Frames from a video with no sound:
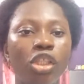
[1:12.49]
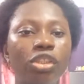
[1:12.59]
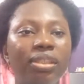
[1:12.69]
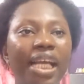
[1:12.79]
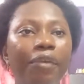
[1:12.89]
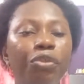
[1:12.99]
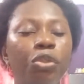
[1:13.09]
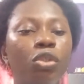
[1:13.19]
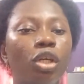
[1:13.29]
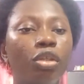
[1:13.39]
So now
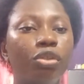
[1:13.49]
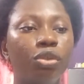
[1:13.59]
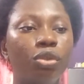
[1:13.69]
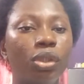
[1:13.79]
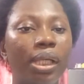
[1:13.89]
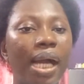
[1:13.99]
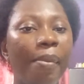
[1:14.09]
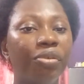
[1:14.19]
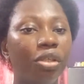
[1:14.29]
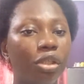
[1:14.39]
you go to
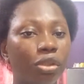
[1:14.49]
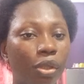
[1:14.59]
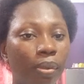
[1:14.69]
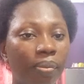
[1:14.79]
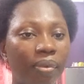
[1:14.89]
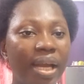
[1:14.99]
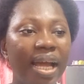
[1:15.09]
Amazon.com